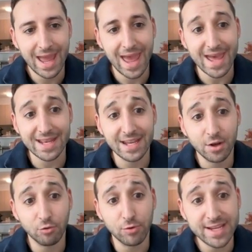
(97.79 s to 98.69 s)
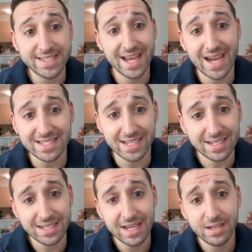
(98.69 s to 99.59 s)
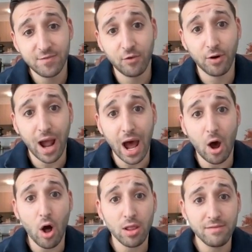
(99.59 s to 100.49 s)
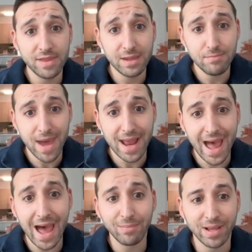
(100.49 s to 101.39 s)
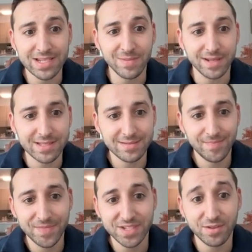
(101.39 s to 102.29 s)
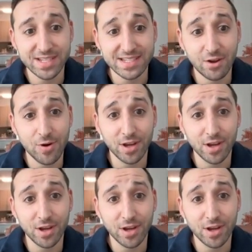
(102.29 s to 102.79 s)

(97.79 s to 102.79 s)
and resize it for all of the meta ad placements. So this is going